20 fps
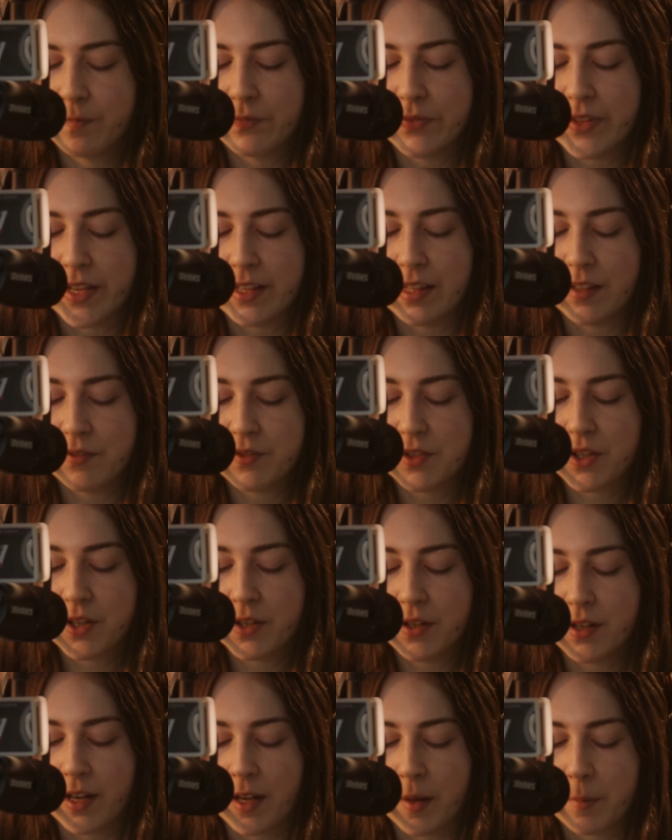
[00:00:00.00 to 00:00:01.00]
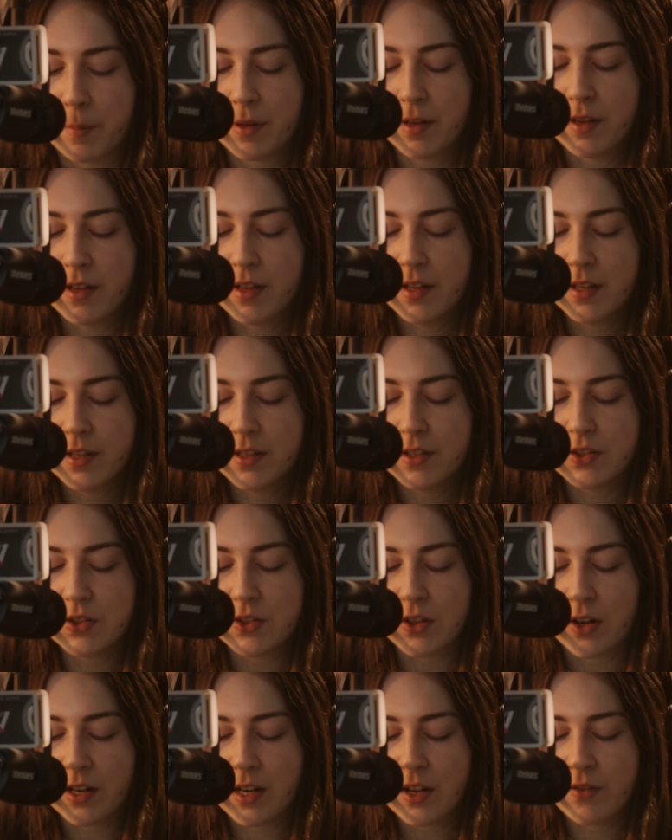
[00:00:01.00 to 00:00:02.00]
They lifted her up,
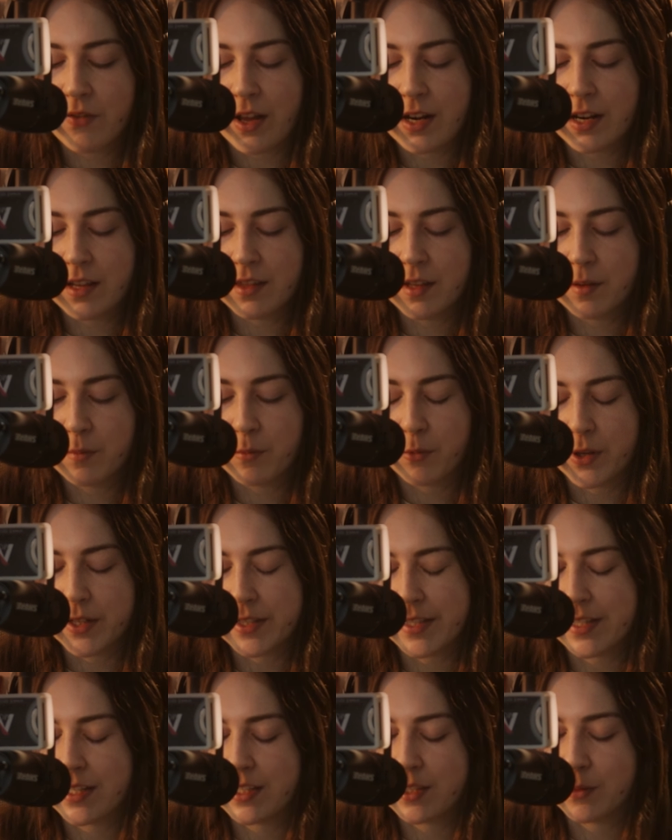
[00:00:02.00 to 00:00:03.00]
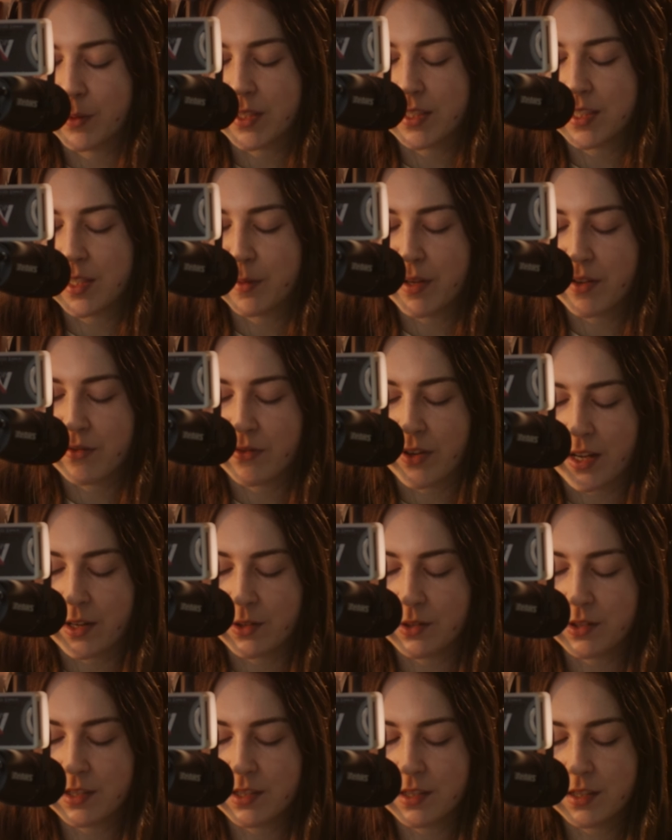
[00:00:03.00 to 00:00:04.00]
sought if anything poisonous was to be
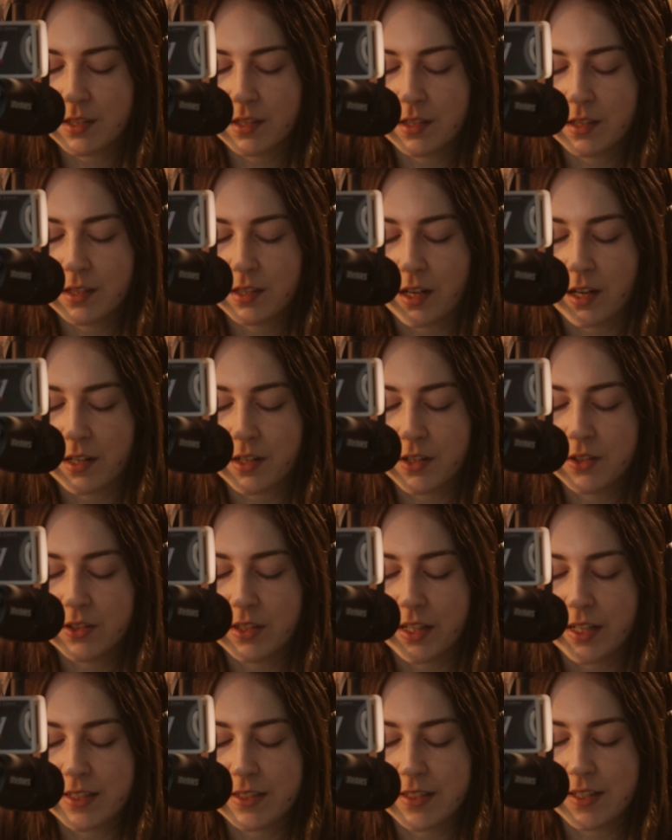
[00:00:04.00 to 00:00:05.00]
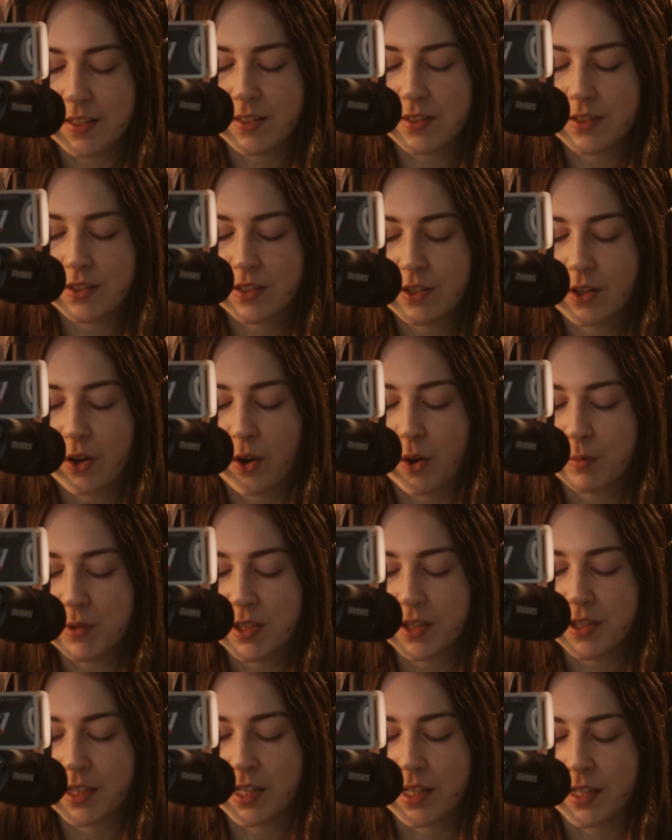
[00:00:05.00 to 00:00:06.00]
found, cut her laces, combed
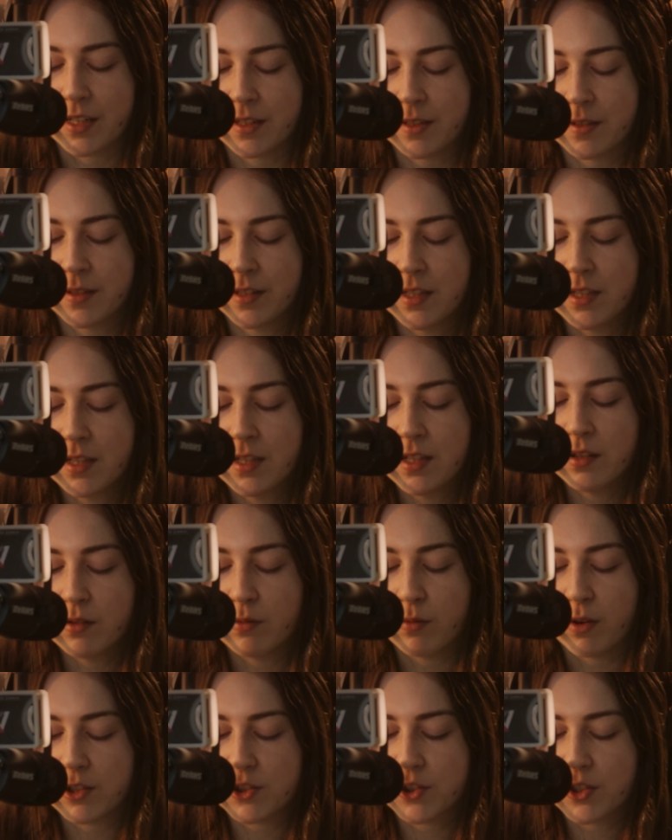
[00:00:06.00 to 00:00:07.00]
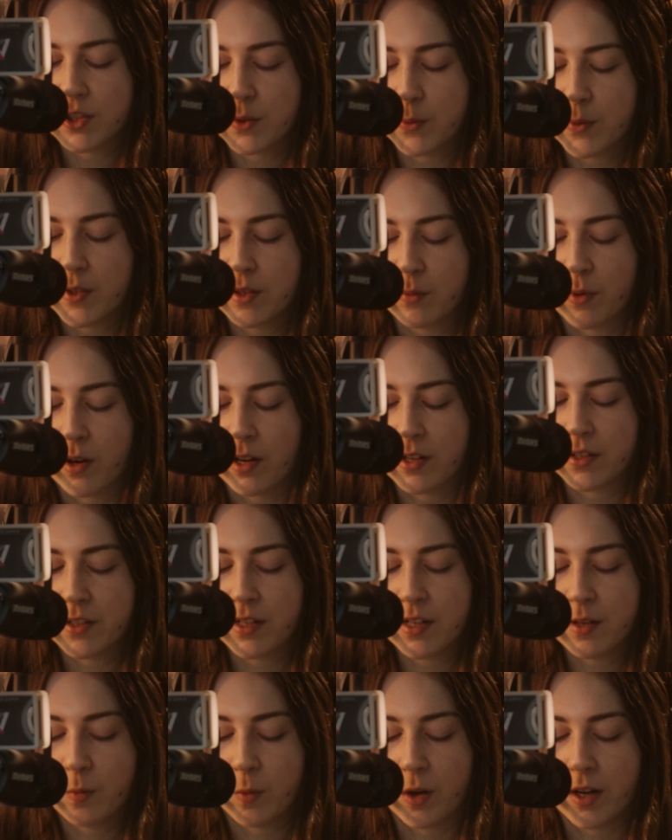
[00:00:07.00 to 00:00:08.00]
her hair, washed her with water
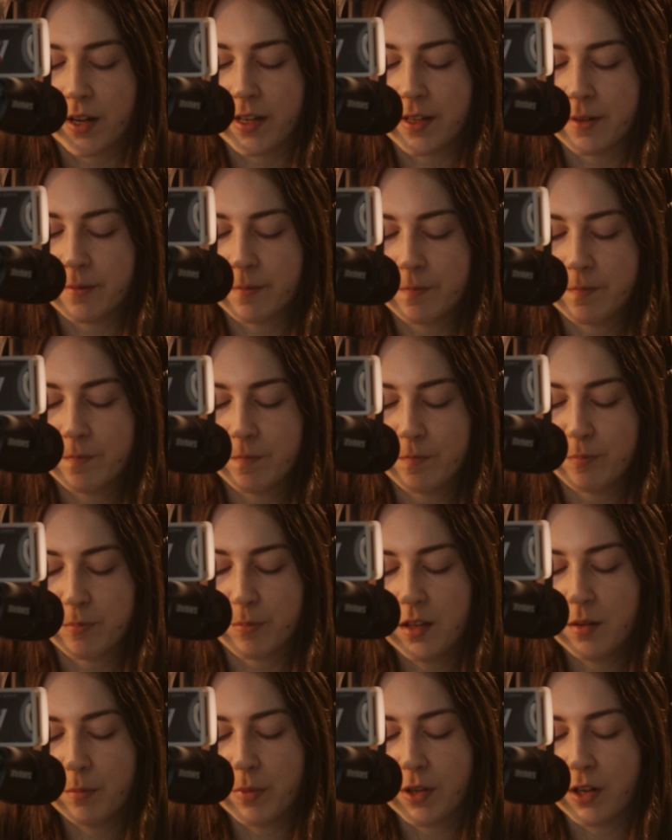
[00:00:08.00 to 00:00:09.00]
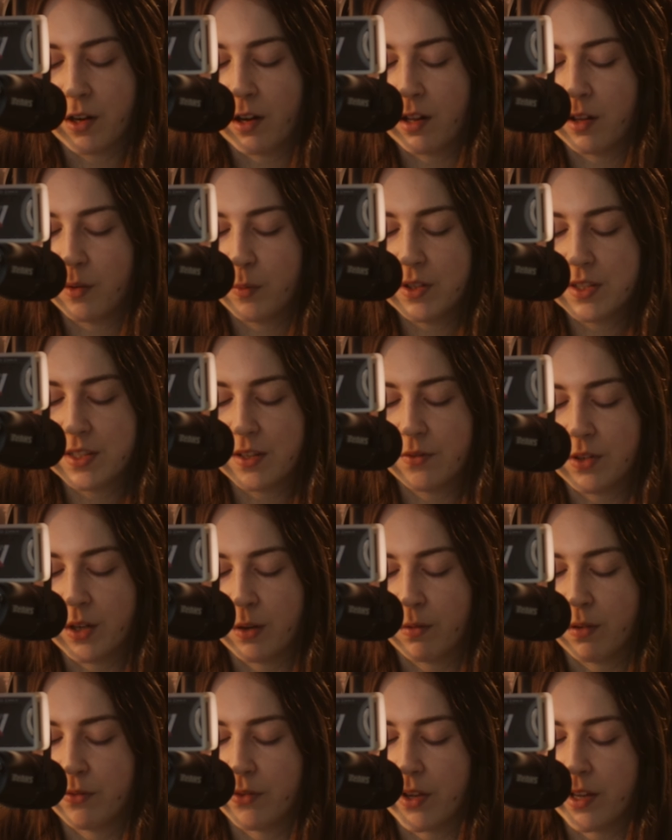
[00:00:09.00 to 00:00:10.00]
and wine, but all was of
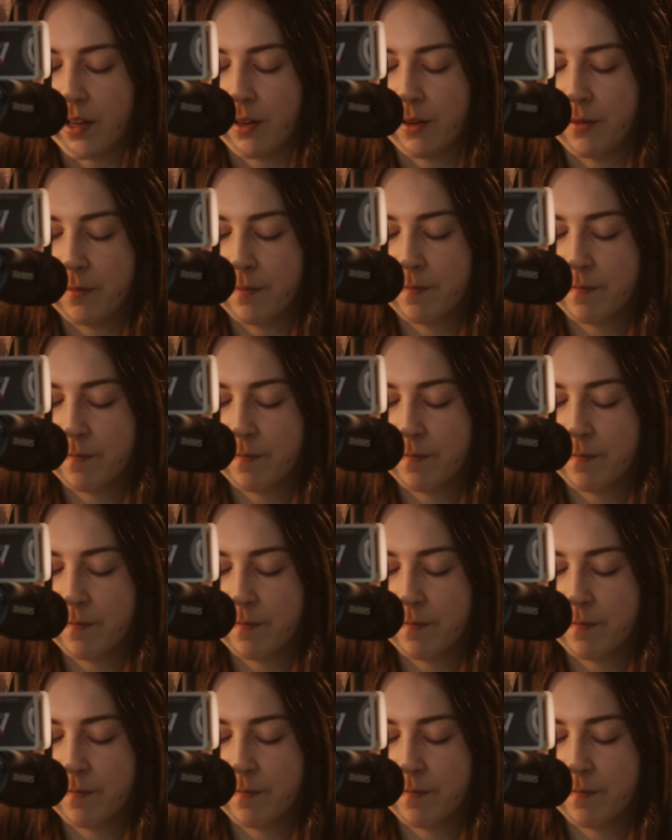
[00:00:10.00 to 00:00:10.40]
no avail.